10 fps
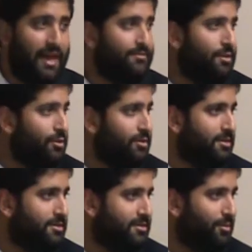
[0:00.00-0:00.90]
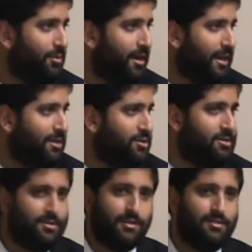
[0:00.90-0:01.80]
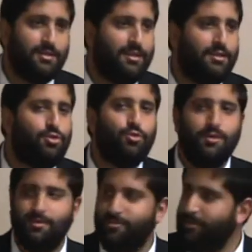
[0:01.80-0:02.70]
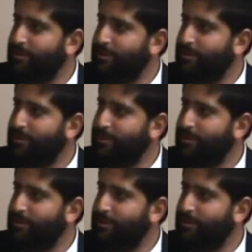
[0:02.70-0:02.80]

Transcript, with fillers: I have to learn this somewhere. I can't just, it's not intuitive.